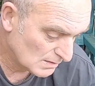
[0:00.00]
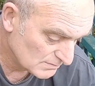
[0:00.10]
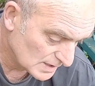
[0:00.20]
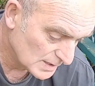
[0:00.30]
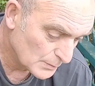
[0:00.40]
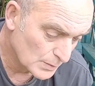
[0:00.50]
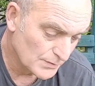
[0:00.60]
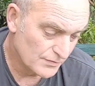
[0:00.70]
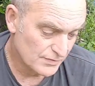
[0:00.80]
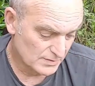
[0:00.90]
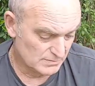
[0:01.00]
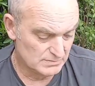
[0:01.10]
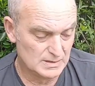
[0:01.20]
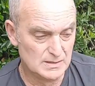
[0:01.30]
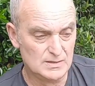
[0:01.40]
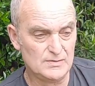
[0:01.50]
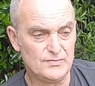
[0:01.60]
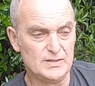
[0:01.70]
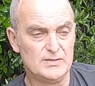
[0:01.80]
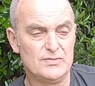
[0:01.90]
I really would for
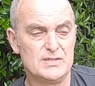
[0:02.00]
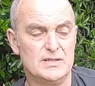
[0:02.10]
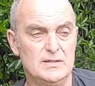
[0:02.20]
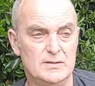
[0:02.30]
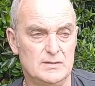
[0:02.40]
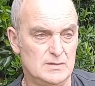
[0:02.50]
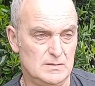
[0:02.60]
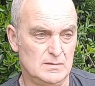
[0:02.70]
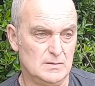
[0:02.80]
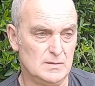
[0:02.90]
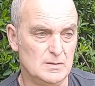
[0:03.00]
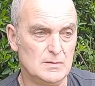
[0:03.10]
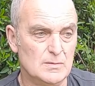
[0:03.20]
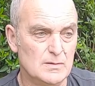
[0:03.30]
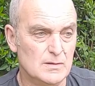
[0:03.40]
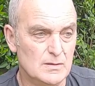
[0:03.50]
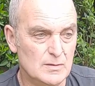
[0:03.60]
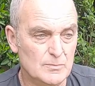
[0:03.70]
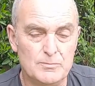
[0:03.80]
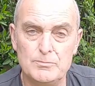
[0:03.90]
feeder fishing.
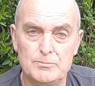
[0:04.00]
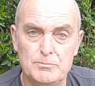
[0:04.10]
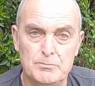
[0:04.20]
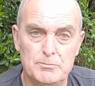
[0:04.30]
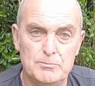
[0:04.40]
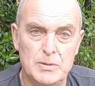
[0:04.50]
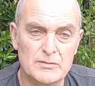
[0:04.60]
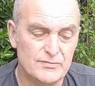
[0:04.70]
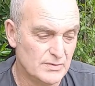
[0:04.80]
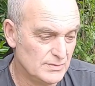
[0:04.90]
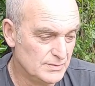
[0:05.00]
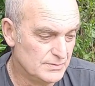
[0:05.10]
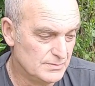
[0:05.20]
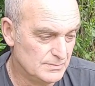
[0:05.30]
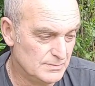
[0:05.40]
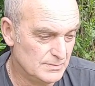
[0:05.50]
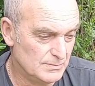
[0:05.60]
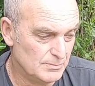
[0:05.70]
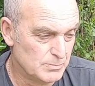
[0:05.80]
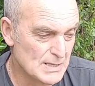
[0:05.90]
They're both a
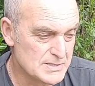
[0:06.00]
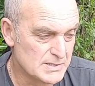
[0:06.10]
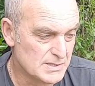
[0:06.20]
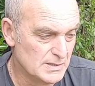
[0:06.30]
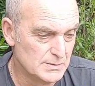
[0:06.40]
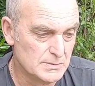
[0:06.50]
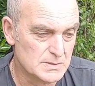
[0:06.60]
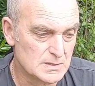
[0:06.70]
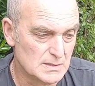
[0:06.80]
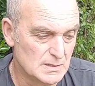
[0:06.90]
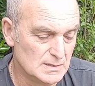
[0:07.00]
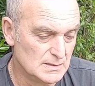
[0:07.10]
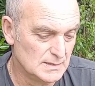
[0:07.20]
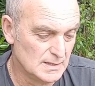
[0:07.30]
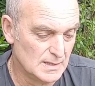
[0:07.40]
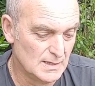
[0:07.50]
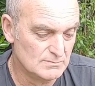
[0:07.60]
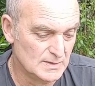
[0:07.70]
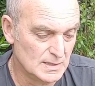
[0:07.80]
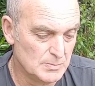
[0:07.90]
pleasure to use, and
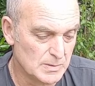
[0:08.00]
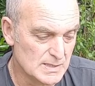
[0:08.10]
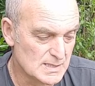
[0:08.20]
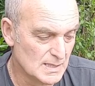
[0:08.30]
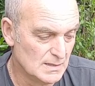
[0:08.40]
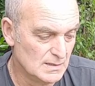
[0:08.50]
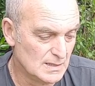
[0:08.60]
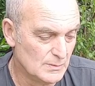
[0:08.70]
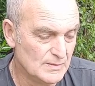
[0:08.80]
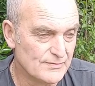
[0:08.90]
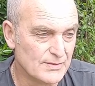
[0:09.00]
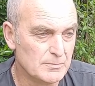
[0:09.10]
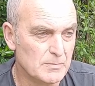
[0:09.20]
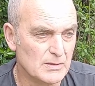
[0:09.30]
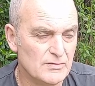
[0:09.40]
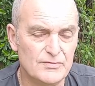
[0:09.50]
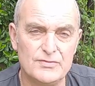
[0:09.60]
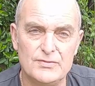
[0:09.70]
I'm really pleased I went for them both.